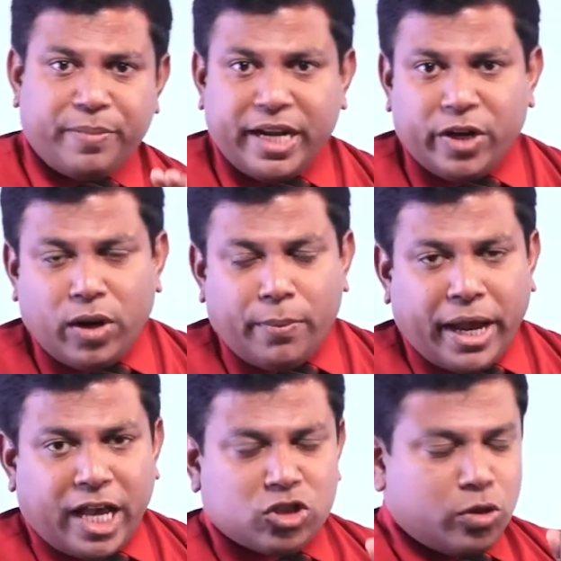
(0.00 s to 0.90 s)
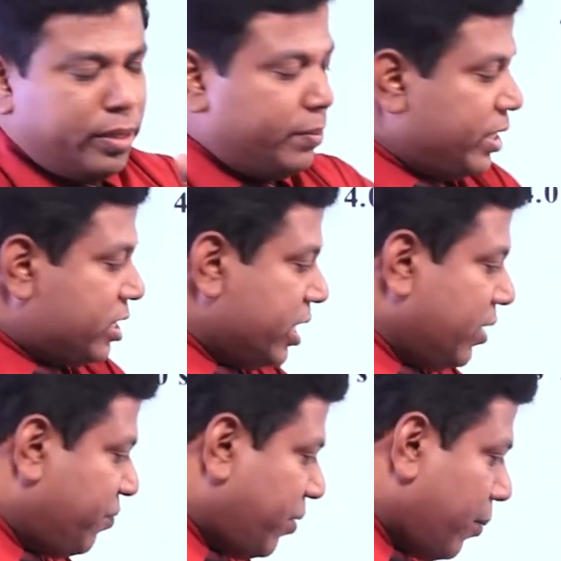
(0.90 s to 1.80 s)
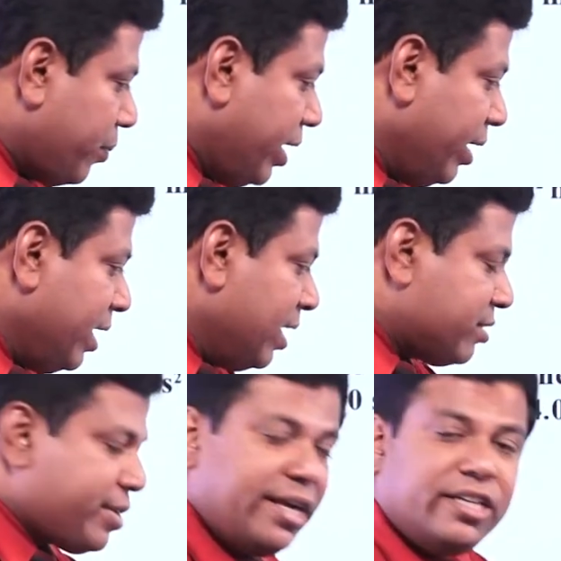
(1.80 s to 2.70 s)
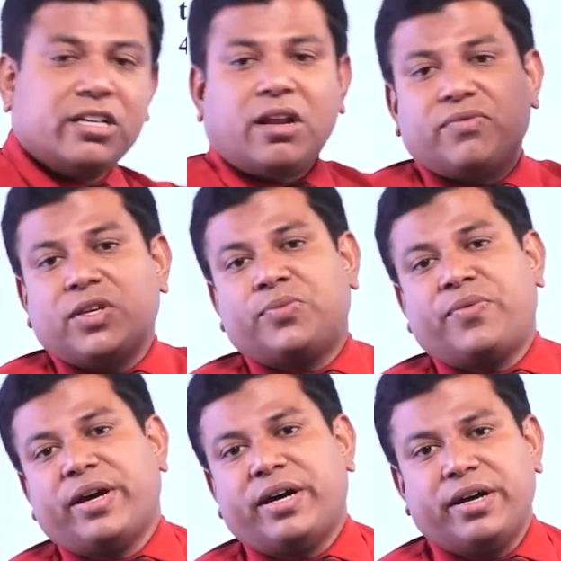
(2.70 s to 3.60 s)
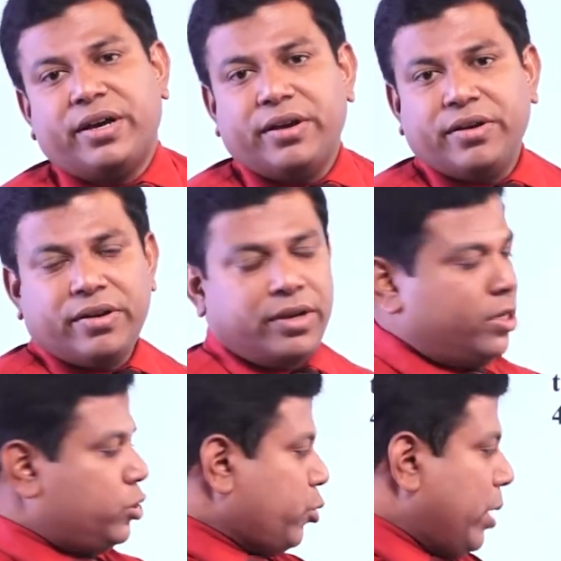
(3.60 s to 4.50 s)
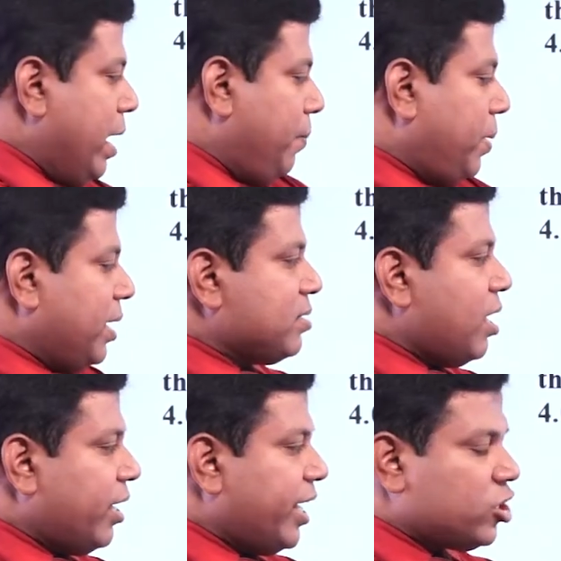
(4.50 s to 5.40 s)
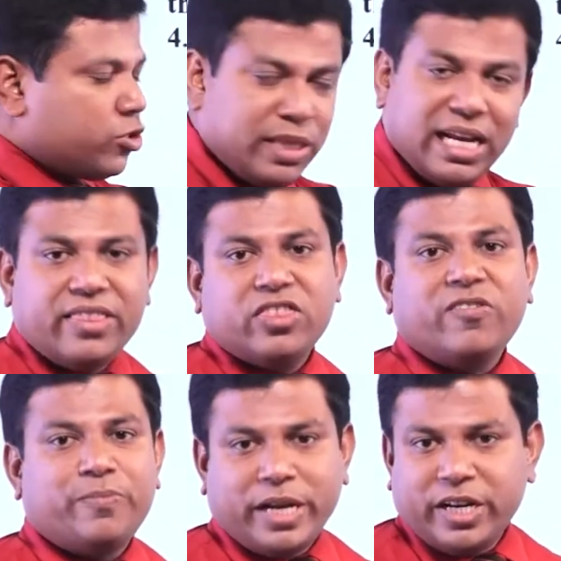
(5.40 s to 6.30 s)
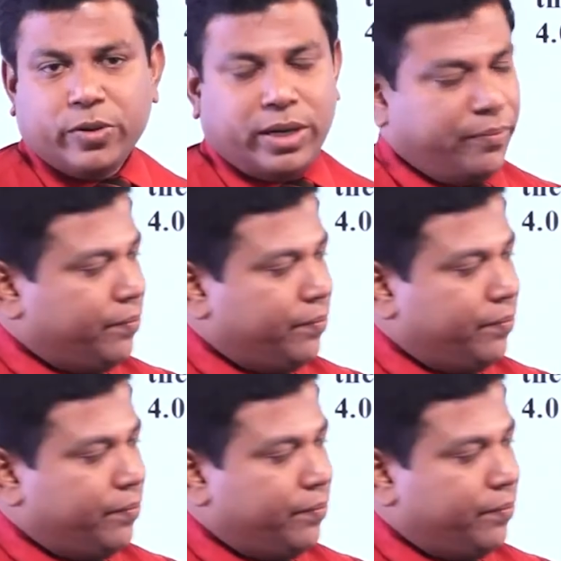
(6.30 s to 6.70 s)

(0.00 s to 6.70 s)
pendulum has to be measured from the center of the sphere. So L plus R has to be the length of pendulum.